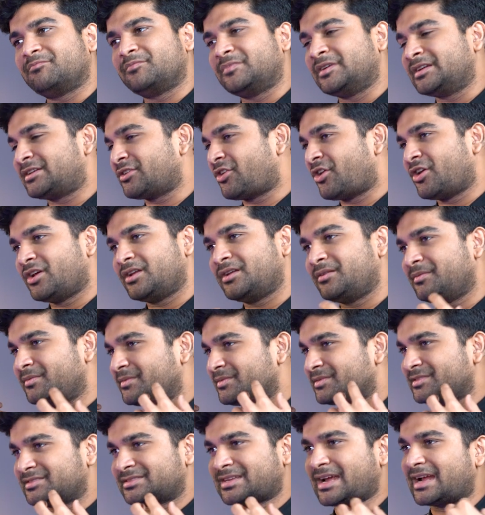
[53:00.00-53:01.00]
it
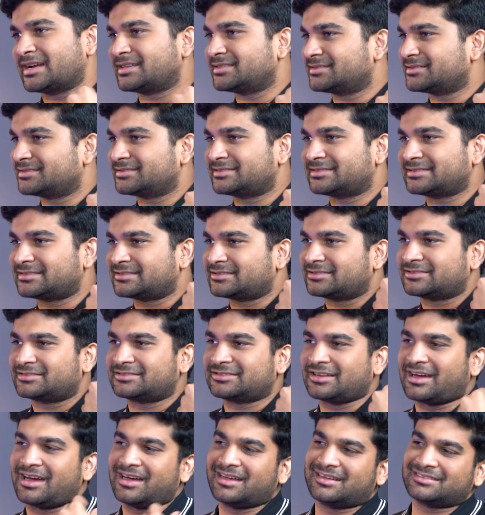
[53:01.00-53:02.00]
all starts
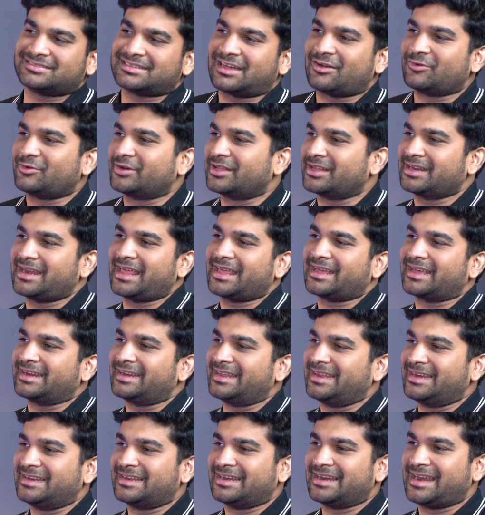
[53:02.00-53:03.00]
sounding like an
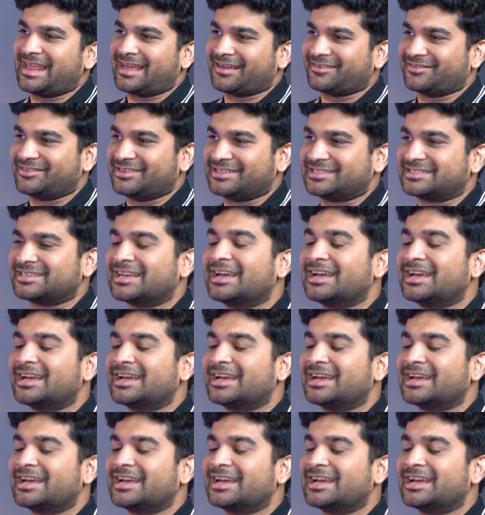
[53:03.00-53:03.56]
alien language.